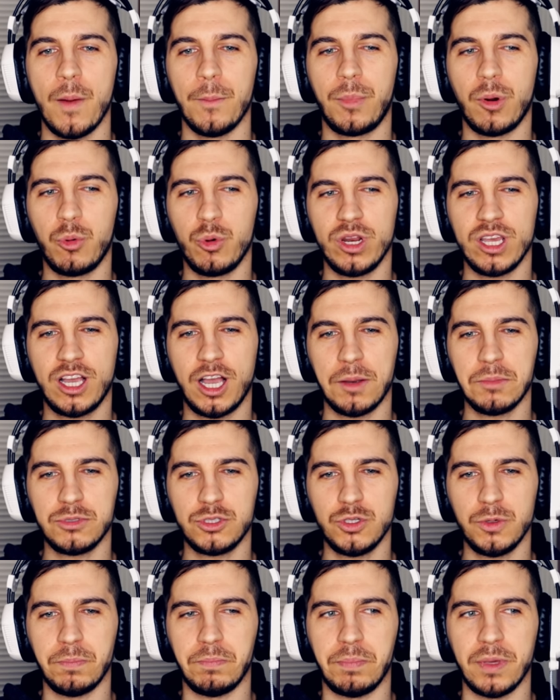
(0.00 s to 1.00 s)
But when it comes
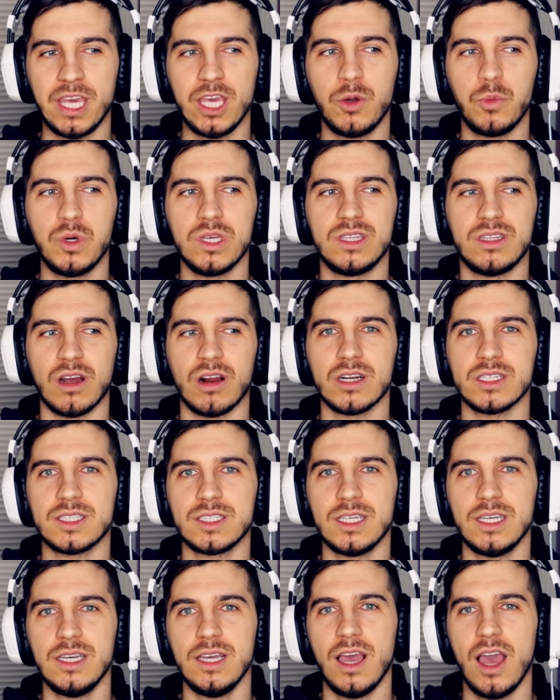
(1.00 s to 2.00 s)
to being with
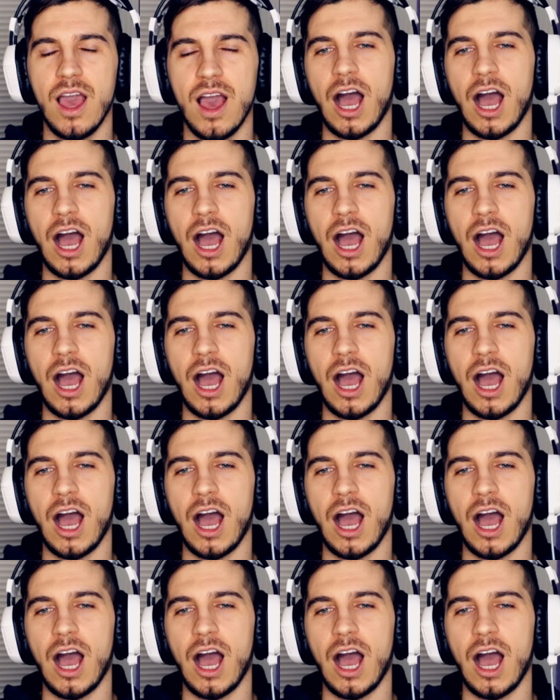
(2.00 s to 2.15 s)
Darcey,